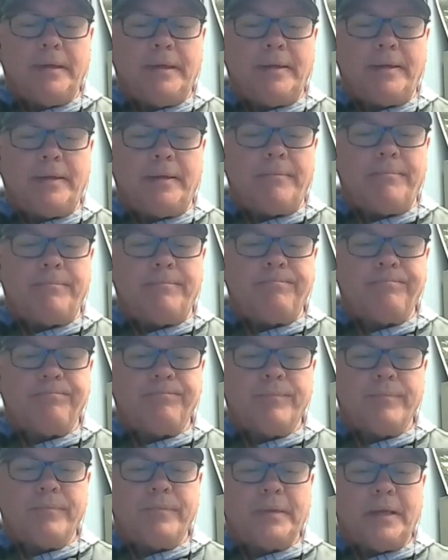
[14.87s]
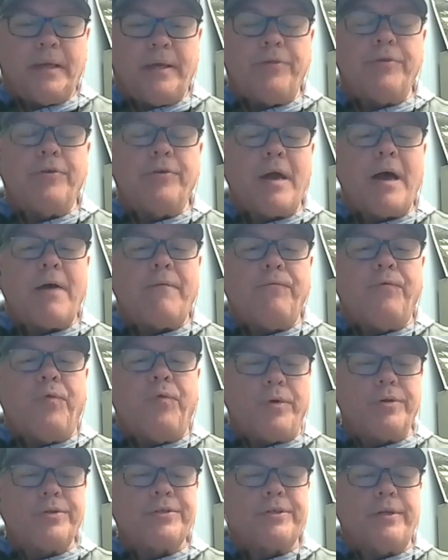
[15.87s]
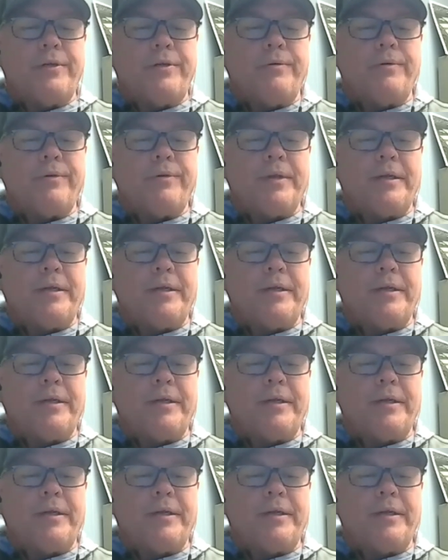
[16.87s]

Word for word: Um, and they're not forced to do it.